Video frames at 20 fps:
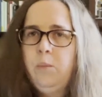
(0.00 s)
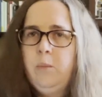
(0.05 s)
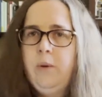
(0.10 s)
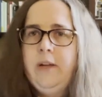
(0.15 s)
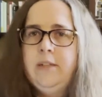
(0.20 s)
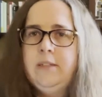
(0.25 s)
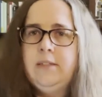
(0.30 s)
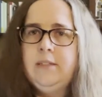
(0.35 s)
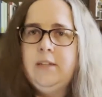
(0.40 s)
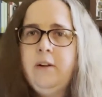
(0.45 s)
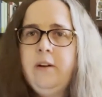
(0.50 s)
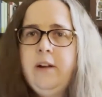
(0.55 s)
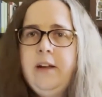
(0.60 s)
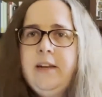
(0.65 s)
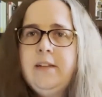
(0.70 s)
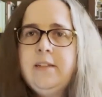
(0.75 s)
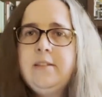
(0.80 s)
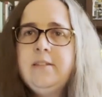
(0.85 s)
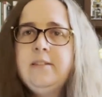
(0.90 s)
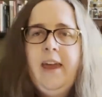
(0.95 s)
ways
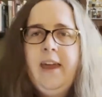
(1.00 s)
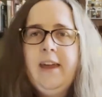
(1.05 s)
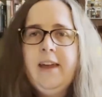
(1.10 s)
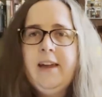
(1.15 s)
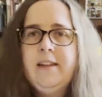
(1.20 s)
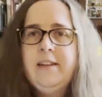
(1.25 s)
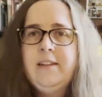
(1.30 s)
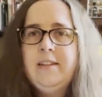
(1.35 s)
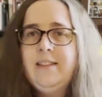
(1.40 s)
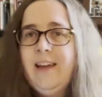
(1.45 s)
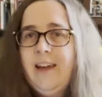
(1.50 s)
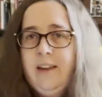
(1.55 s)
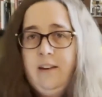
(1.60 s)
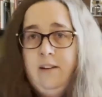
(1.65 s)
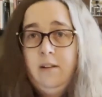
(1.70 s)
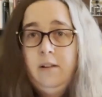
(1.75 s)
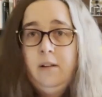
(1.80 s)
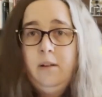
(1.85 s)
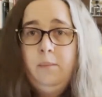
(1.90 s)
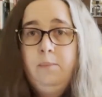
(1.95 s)
serious. And
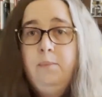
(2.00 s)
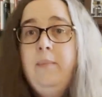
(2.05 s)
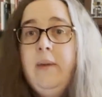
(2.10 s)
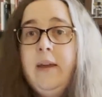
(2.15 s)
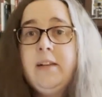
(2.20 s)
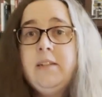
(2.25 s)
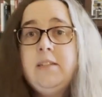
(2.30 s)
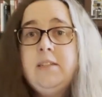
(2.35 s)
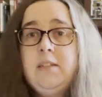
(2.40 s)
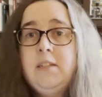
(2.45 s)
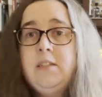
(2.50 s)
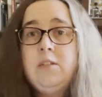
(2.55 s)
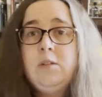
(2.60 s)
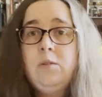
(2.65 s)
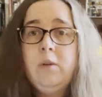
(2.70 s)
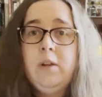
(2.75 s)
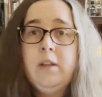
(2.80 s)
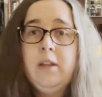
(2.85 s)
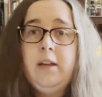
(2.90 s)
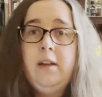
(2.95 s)
that mix is
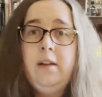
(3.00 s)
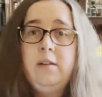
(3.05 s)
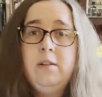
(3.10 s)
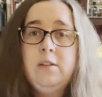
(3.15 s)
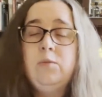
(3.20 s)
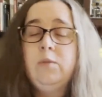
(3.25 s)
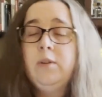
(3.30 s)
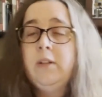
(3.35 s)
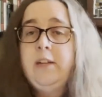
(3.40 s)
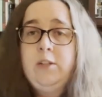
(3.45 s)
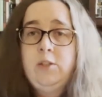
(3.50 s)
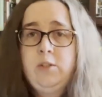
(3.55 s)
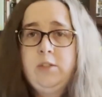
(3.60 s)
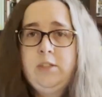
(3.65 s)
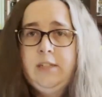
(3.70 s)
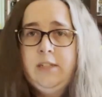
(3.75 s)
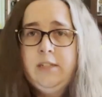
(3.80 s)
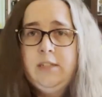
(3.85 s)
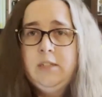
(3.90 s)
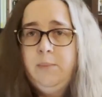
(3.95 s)
really
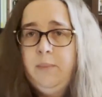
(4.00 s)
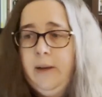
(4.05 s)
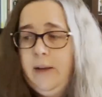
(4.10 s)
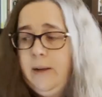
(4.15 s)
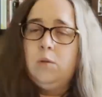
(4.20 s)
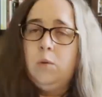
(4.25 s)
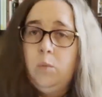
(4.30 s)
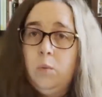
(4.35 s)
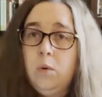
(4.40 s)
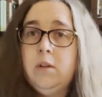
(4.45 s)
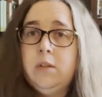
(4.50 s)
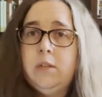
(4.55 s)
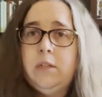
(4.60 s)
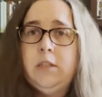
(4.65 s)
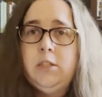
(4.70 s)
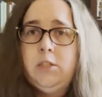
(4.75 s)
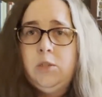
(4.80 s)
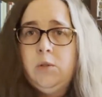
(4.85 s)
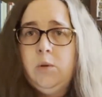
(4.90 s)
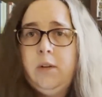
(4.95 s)
interesting to me. The world
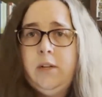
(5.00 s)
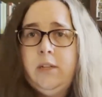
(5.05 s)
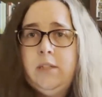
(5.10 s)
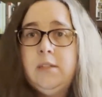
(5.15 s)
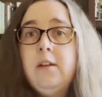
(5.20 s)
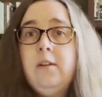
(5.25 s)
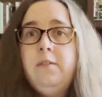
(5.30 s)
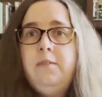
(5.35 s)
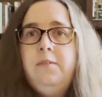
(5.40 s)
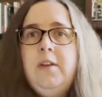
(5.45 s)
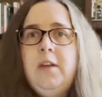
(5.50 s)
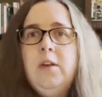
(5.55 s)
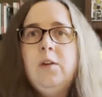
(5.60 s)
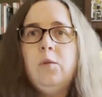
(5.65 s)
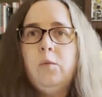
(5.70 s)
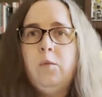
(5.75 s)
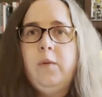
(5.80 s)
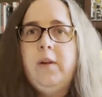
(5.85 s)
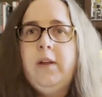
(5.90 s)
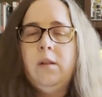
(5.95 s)
and the stories
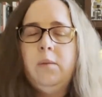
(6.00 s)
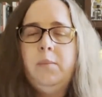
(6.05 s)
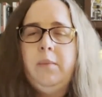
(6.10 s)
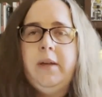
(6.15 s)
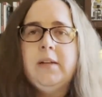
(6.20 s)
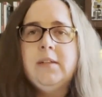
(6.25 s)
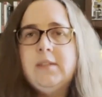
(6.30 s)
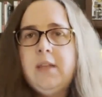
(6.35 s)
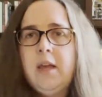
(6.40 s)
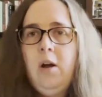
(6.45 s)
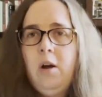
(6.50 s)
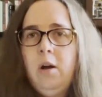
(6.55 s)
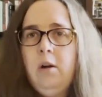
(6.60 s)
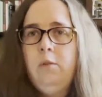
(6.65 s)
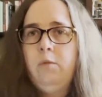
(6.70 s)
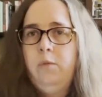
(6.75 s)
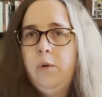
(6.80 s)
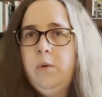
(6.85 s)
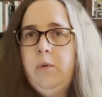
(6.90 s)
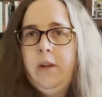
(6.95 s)
feel real because they are
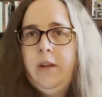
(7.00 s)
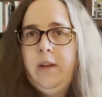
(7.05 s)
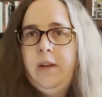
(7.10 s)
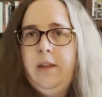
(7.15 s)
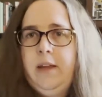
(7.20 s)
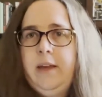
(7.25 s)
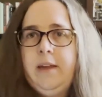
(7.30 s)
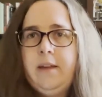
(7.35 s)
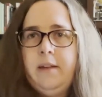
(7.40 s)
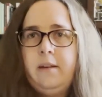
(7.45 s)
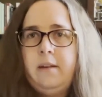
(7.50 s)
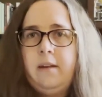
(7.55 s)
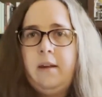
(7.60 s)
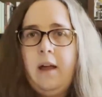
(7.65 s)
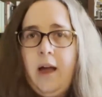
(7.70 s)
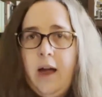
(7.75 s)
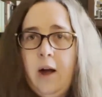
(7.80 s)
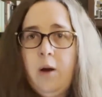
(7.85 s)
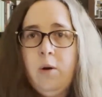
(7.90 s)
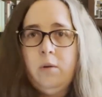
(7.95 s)
rooted in
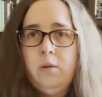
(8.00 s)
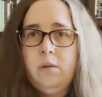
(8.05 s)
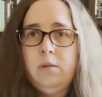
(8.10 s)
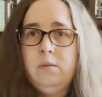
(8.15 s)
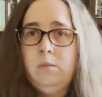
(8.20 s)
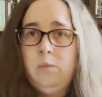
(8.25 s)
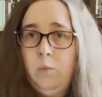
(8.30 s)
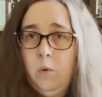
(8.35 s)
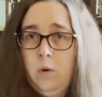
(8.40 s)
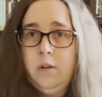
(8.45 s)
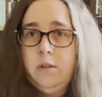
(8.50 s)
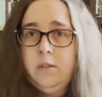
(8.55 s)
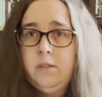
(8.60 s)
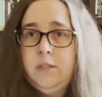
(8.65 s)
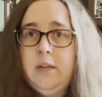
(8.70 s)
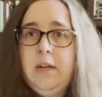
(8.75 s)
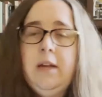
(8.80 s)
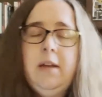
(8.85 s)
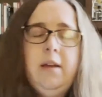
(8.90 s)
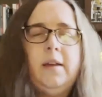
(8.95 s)
our world,
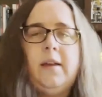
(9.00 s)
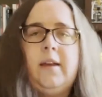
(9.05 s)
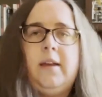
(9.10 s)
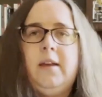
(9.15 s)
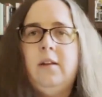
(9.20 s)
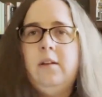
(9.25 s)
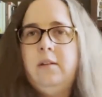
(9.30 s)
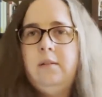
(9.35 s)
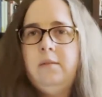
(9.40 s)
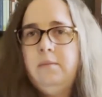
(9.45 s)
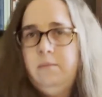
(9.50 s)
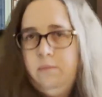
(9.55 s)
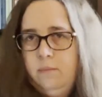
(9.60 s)
in